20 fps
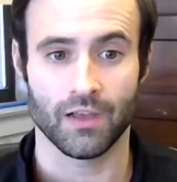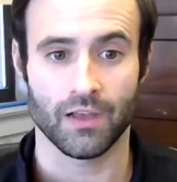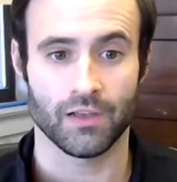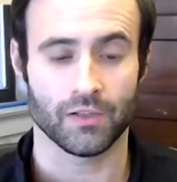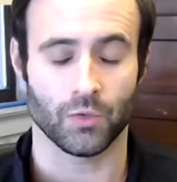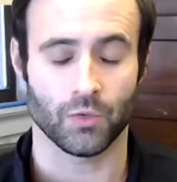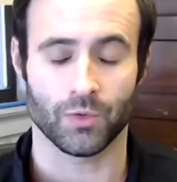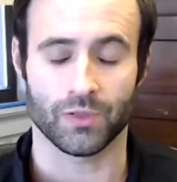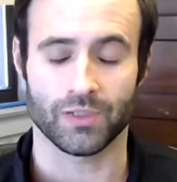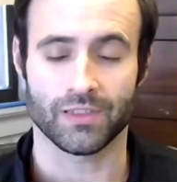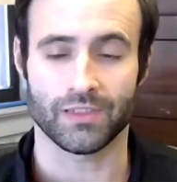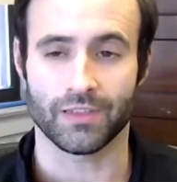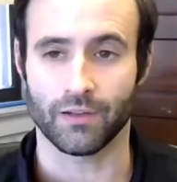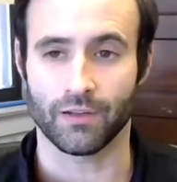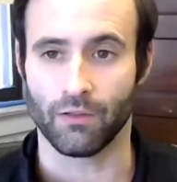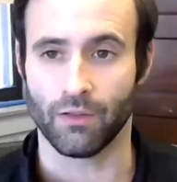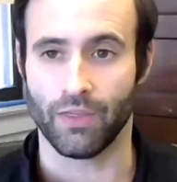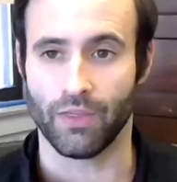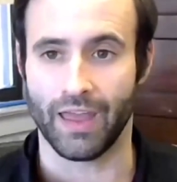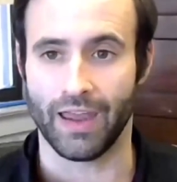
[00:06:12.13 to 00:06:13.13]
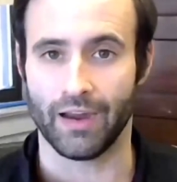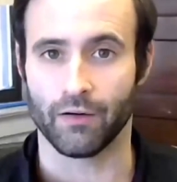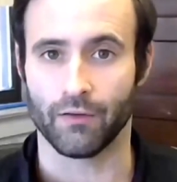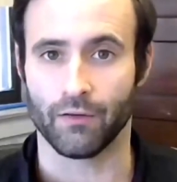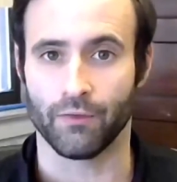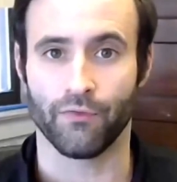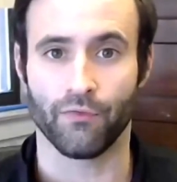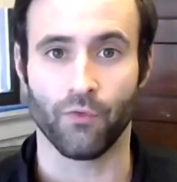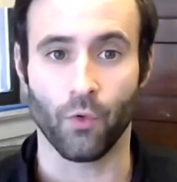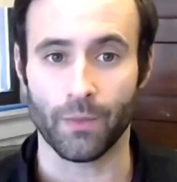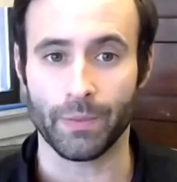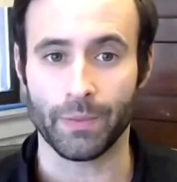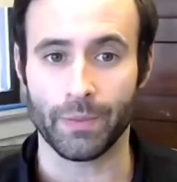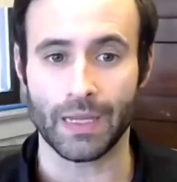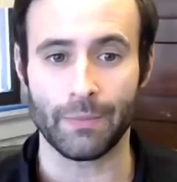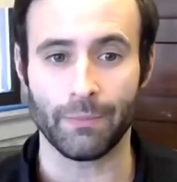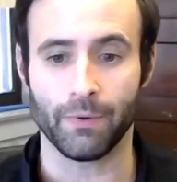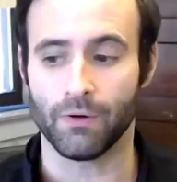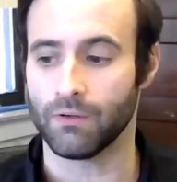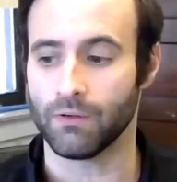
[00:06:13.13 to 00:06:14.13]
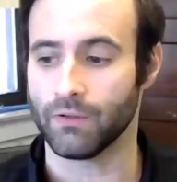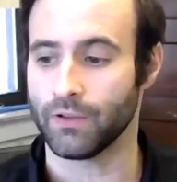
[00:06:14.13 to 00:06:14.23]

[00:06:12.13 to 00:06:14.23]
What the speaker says: So we're still there for people.